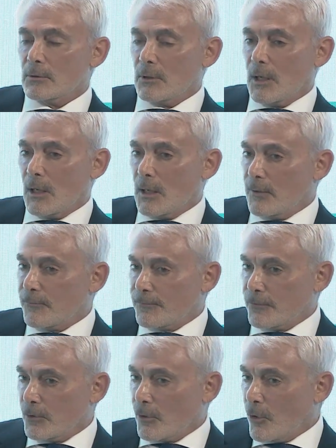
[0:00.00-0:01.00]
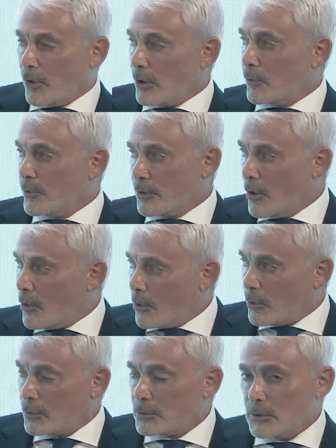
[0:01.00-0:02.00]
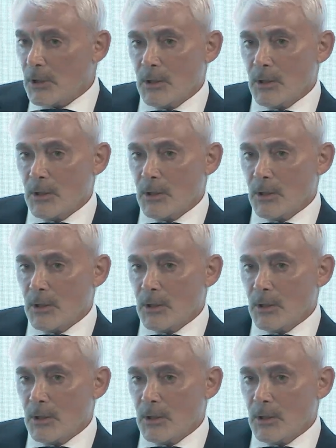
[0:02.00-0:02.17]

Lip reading: for oil with gold.